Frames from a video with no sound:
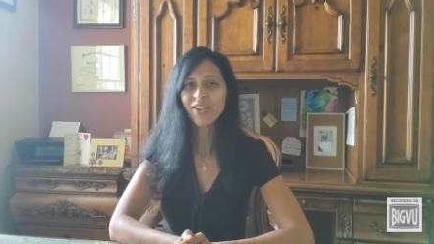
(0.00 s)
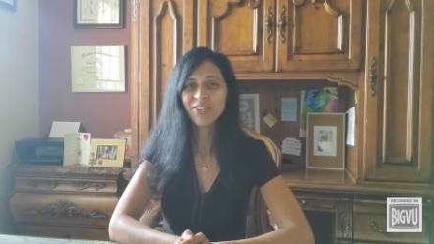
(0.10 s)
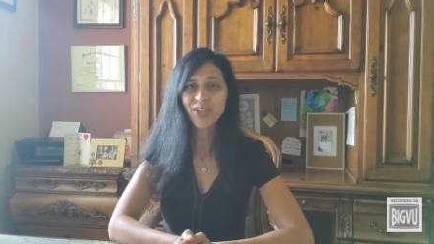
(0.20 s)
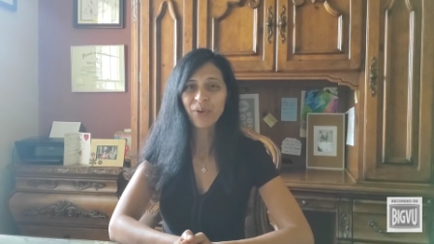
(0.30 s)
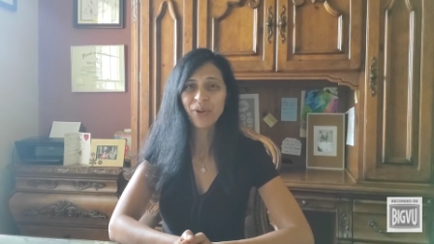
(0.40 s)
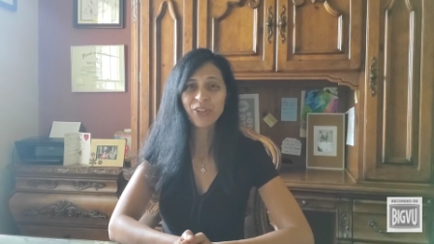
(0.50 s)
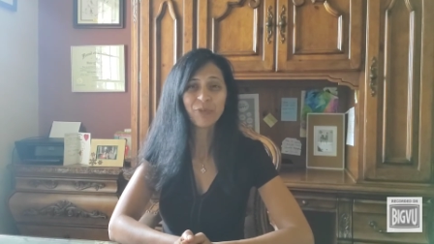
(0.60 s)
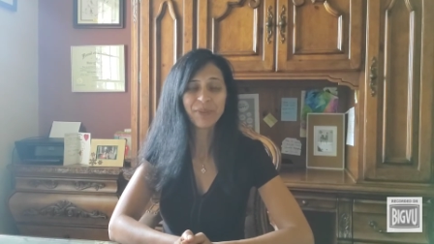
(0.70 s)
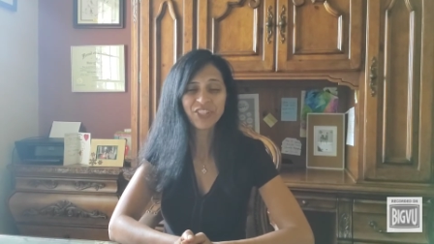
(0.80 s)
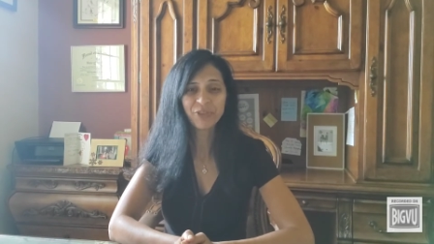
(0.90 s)
So you'll
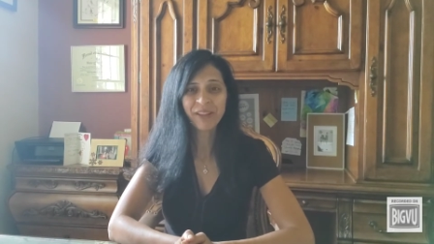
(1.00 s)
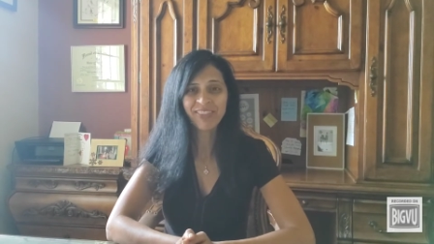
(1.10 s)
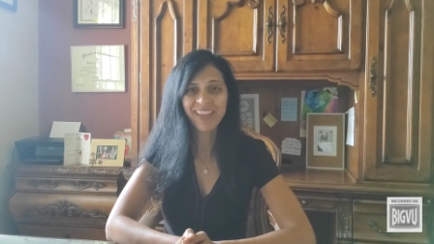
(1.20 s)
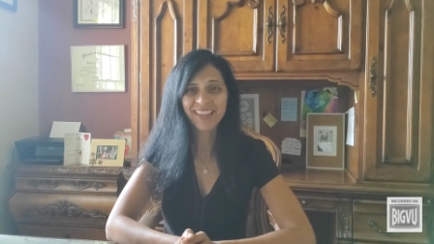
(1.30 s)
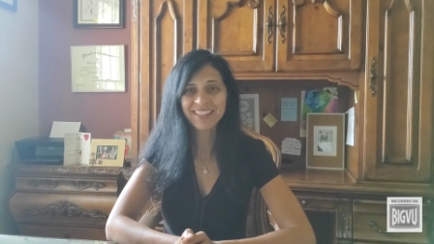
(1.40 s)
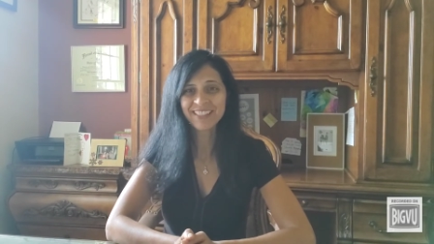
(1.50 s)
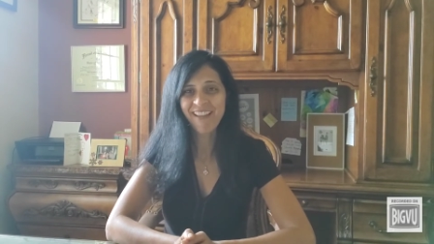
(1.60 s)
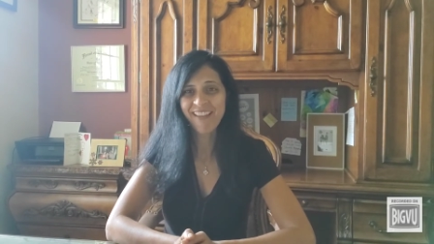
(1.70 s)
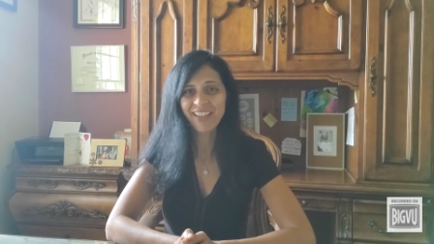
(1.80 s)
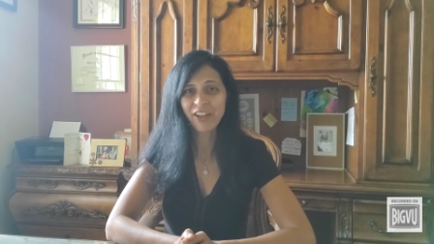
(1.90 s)
be doing things
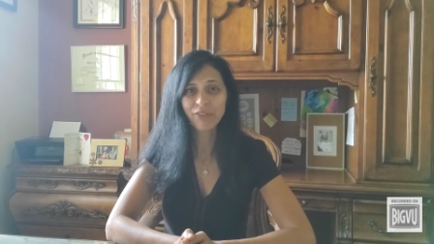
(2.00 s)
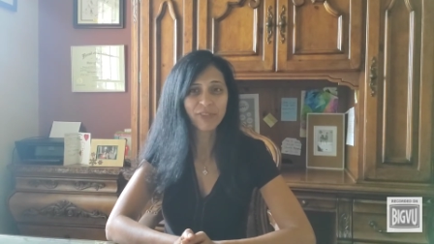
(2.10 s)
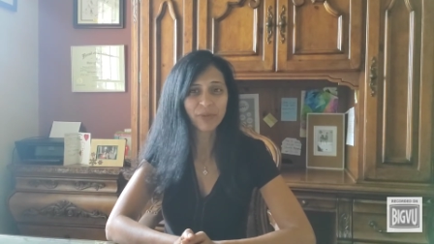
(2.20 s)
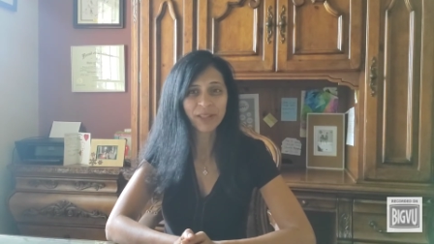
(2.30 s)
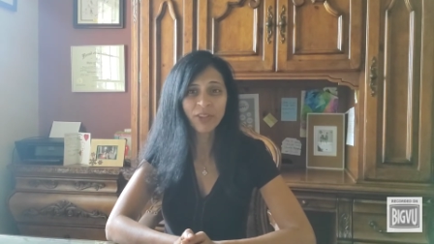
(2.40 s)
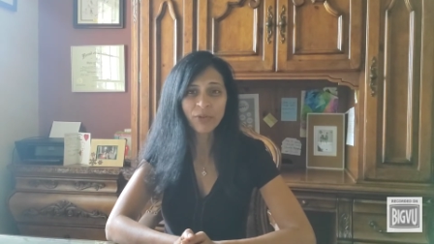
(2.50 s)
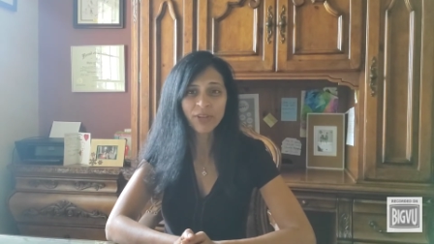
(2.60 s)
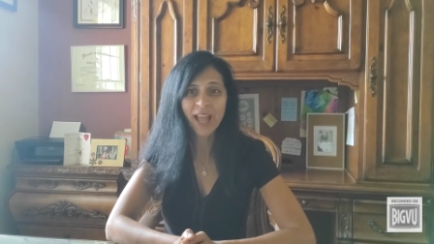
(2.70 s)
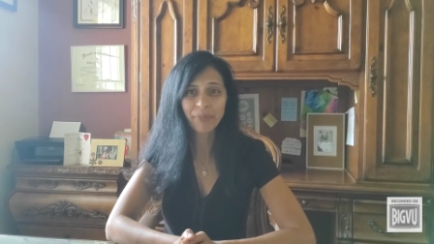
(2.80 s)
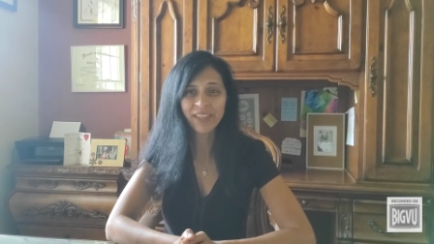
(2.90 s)
like reviewing loan
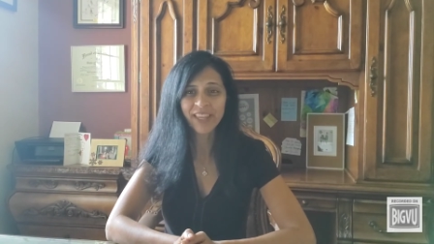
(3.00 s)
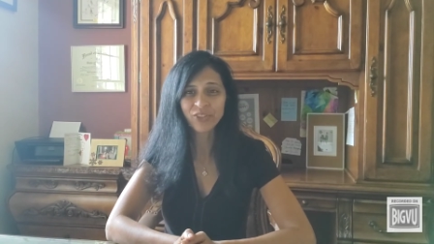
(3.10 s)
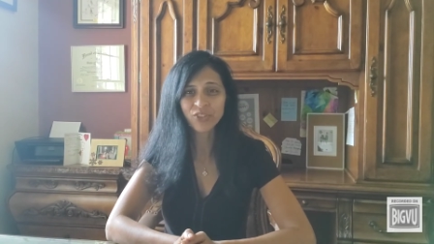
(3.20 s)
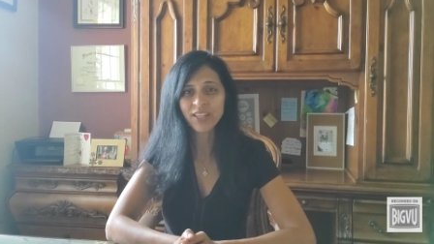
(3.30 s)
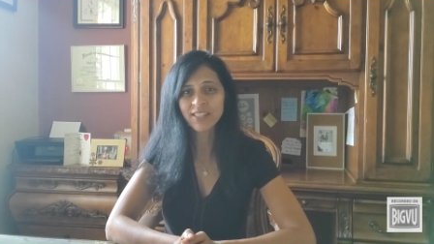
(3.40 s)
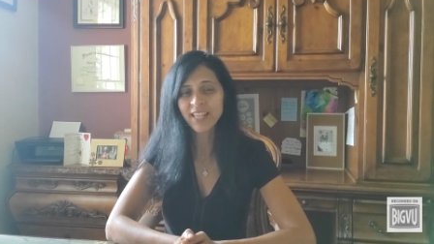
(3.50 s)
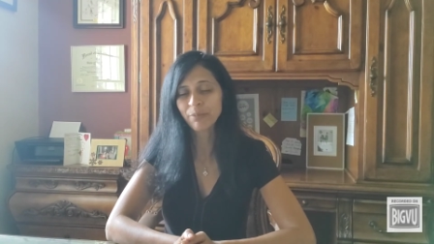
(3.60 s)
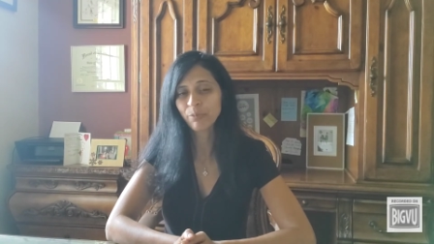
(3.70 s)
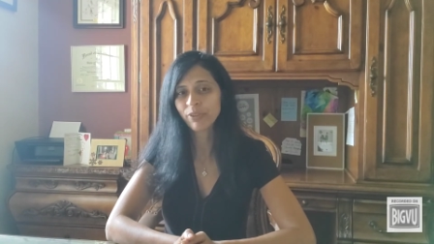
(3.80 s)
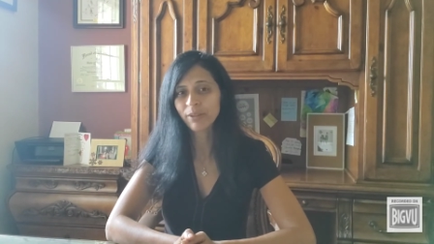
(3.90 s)
applications
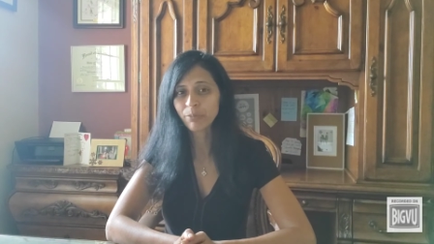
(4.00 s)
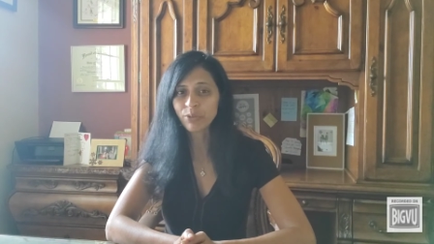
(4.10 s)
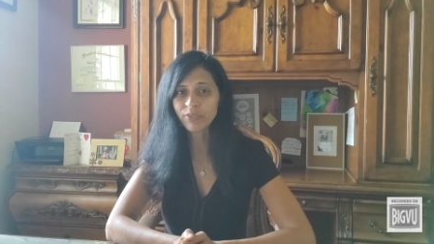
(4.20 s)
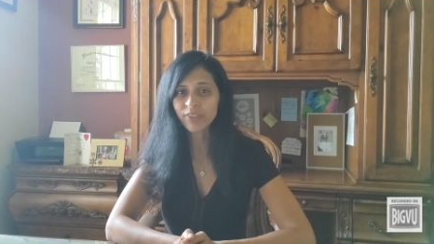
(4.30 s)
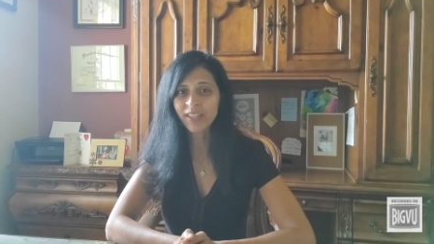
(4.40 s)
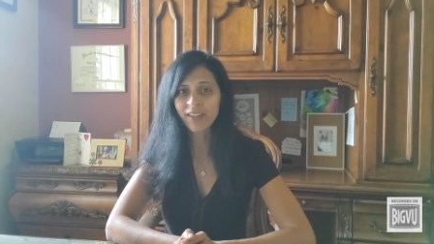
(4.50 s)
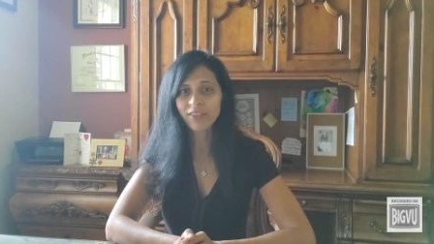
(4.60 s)
and pre-approving,